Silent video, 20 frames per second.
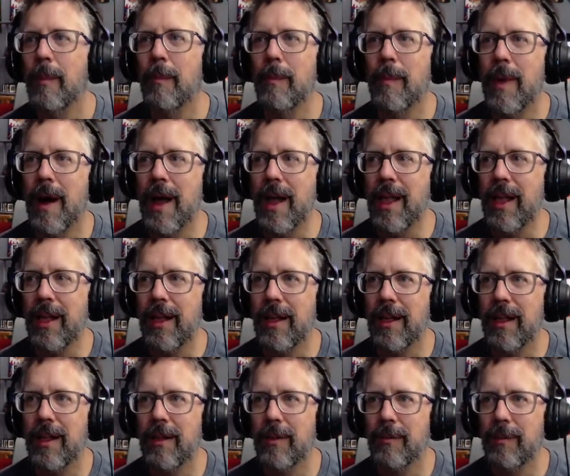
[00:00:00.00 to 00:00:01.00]
My
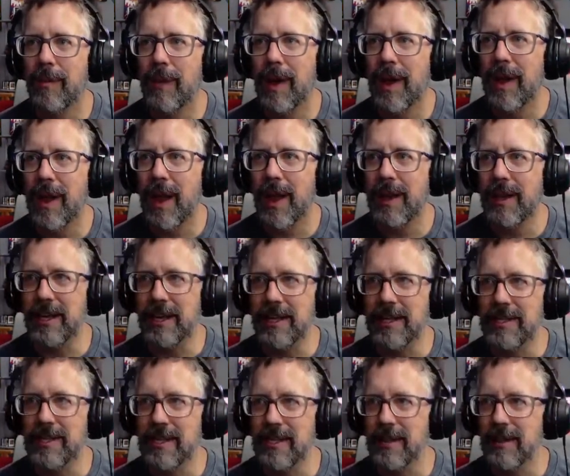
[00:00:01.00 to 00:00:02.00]

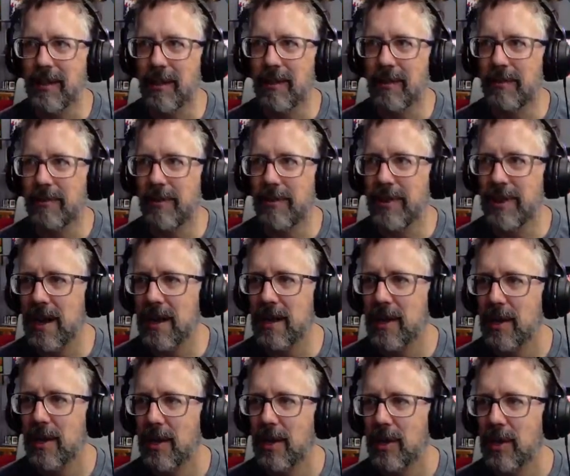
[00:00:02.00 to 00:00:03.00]
ideal for this,
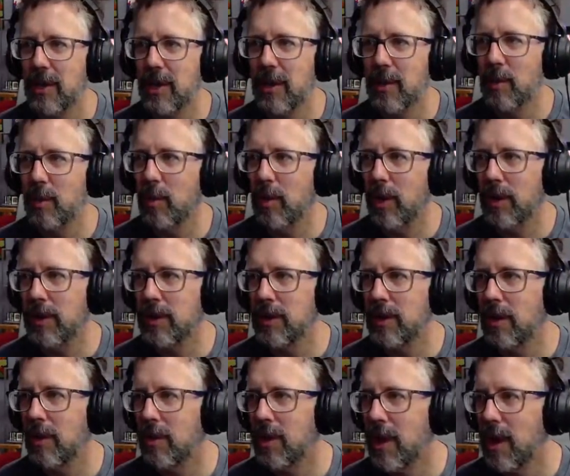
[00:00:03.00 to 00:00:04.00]
you would,
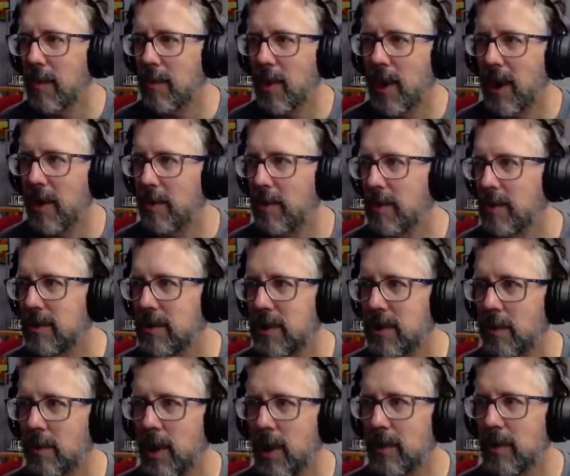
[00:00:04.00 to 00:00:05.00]
come around
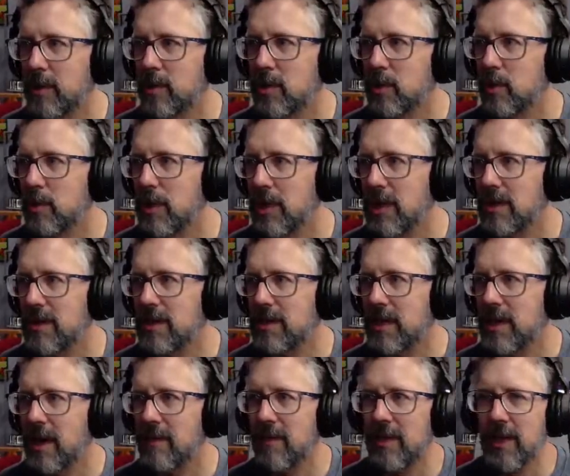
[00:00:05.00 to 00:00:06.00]
the trees
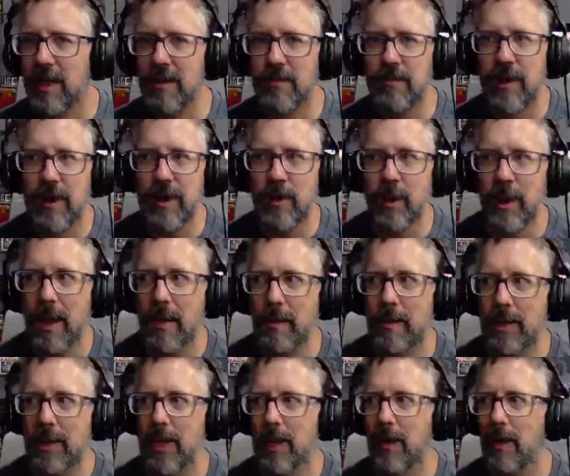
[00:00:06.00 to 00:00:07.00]
and everything, find your way up
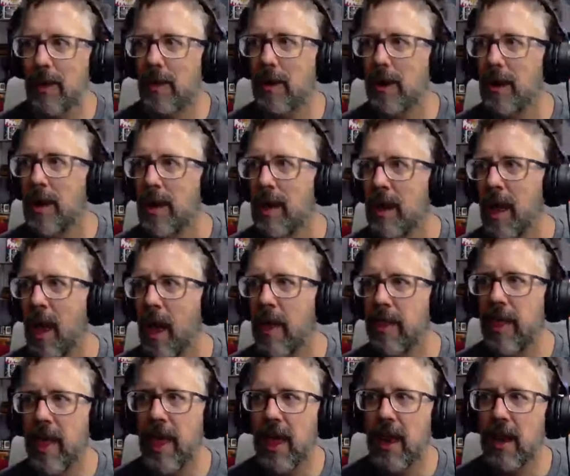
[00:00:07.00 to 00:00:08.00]
here, and
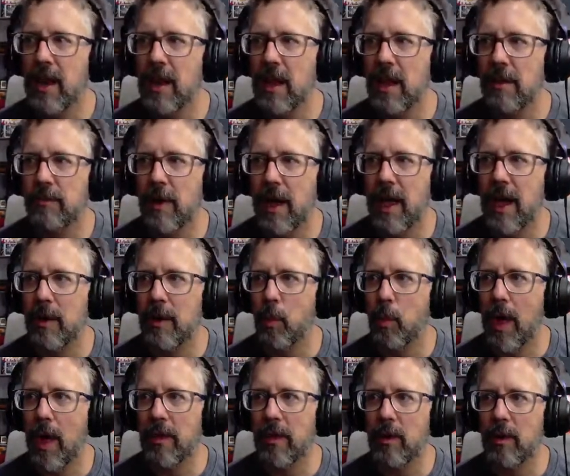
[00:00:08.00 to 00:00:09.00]
then if I had
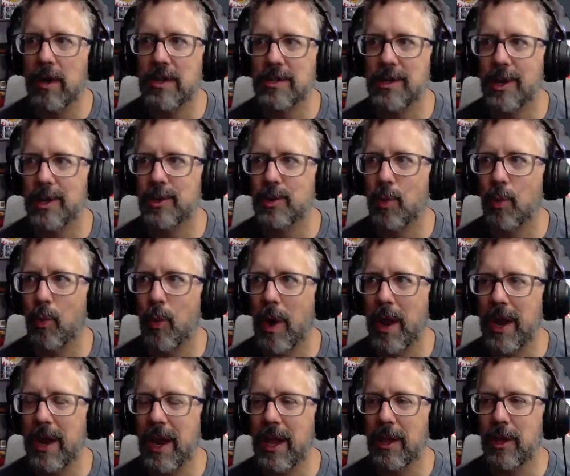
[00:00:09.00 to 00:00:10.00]
weather and it starts
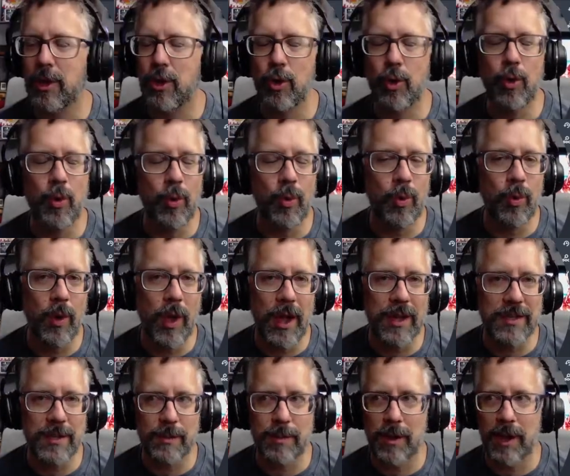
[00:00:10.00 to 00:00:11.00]
raining, you
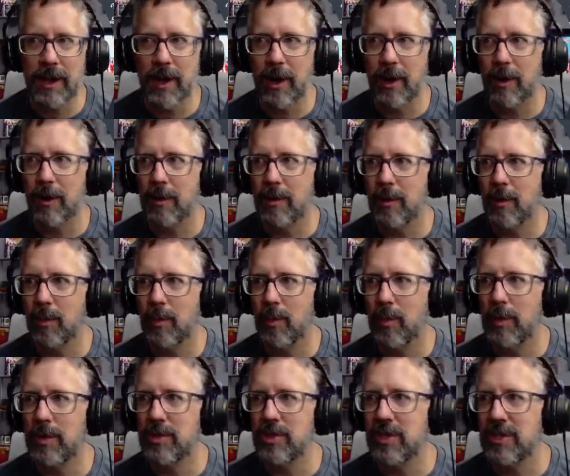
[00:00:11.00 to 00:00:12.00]
as a player
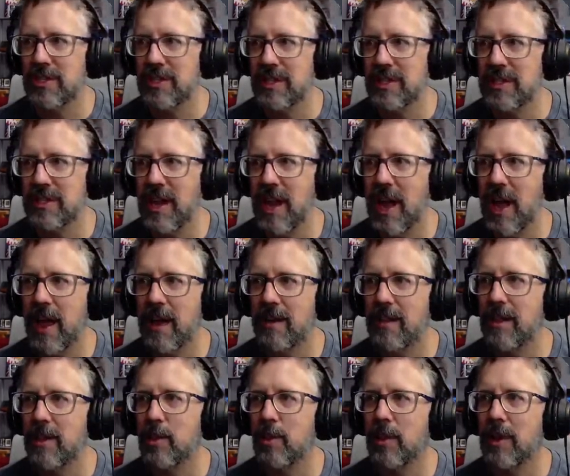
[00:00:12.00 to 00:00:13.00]
would just decide
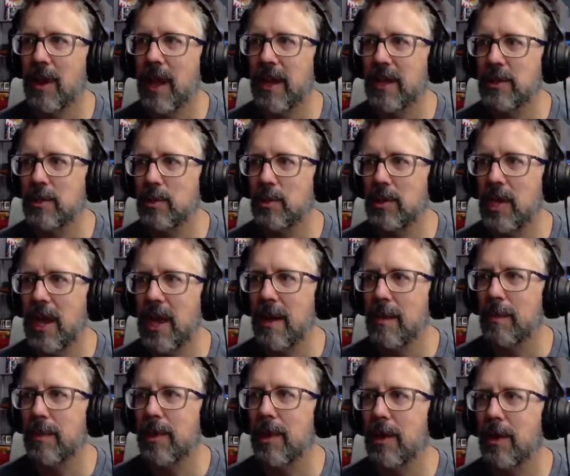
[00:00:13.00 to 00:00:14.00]
that you would like to
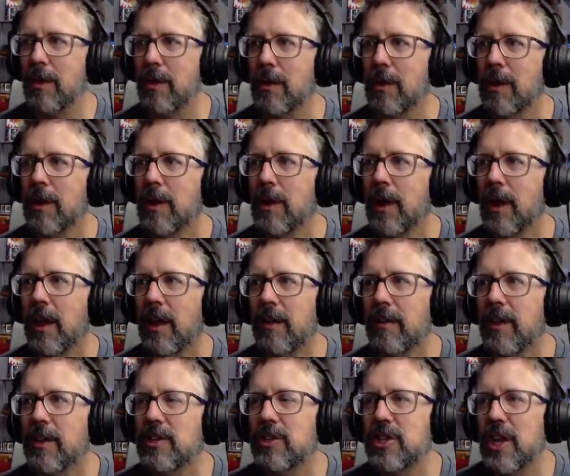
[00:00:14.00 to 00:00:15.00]
camp here in
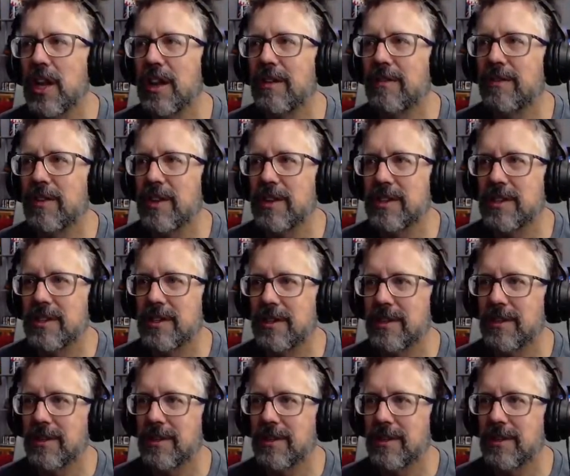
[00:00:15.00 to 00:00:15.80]
the shade of this